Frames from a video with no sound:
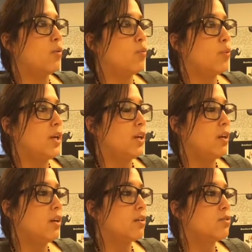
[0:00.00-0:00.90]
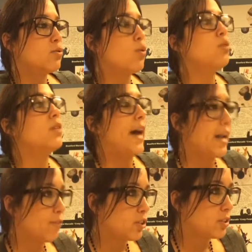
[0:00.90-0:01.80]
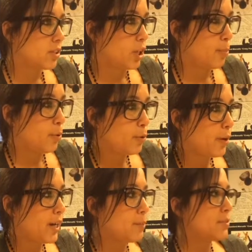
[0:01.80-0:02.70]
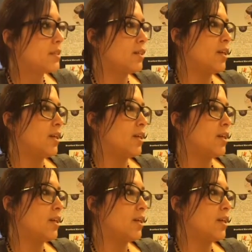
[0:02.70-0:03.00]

We sold adverts in our programs.